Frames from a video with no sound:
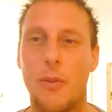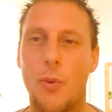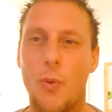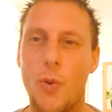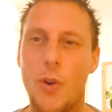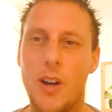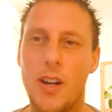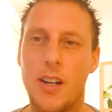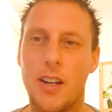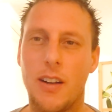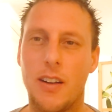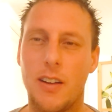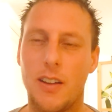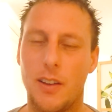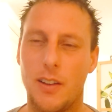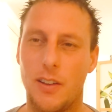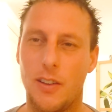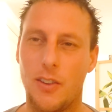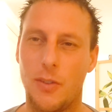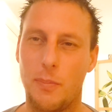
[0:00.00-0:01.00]

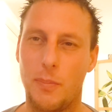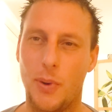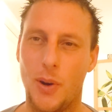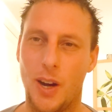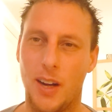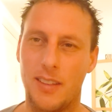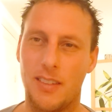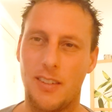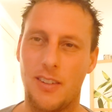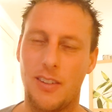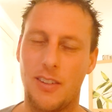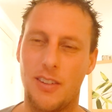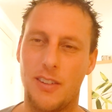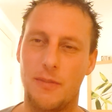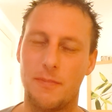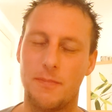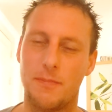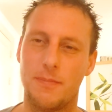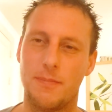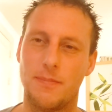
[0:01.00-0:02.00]
work
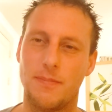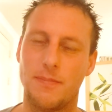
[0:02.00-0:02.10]
spots.